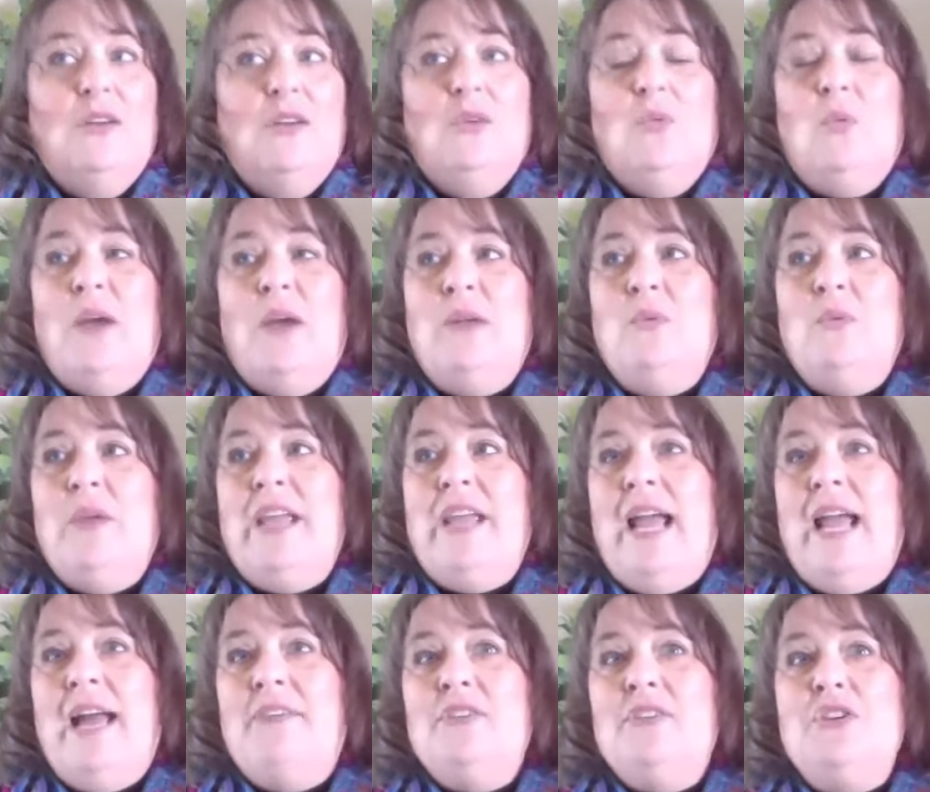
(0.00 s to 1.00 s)
When we
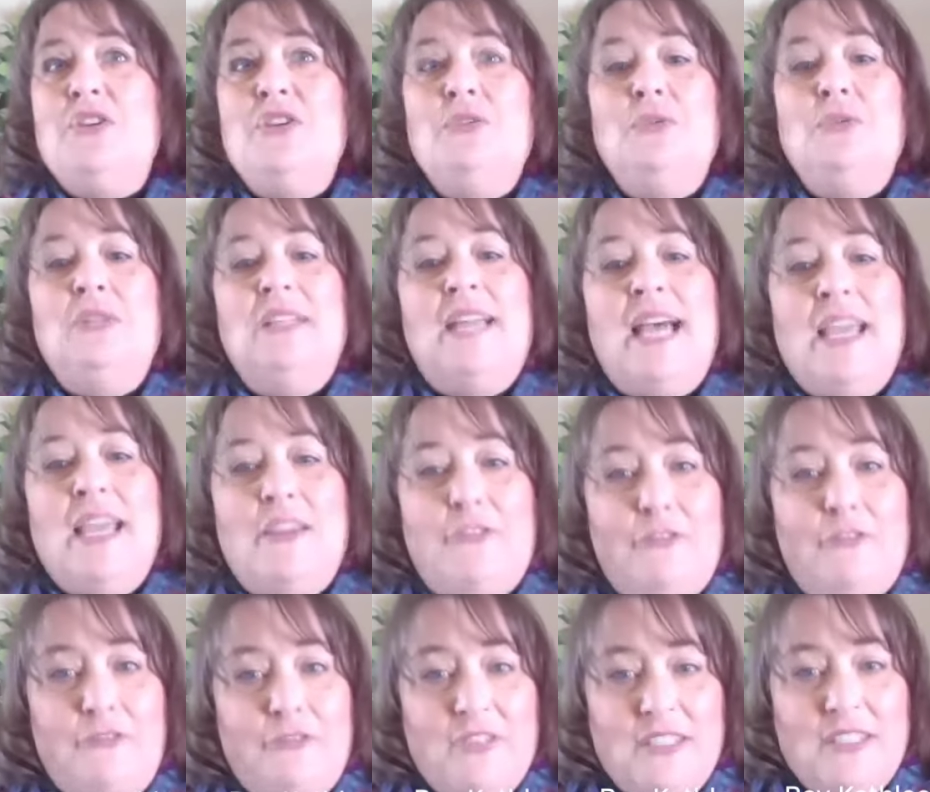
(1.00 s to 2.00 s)
have a new life
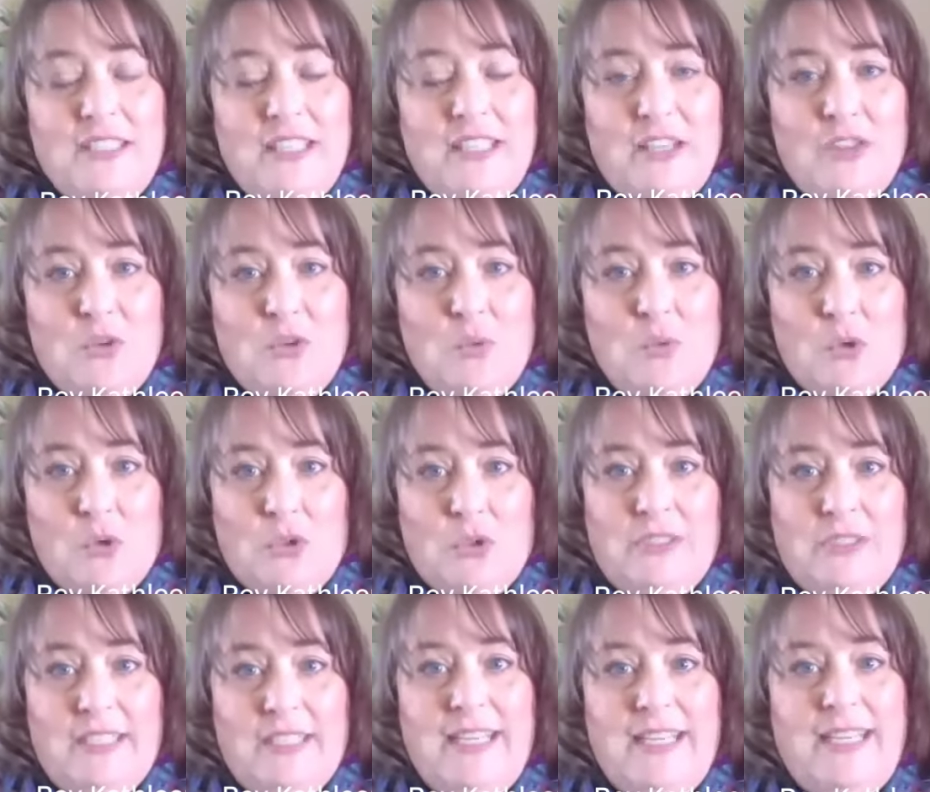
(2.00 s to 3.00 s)
in the world,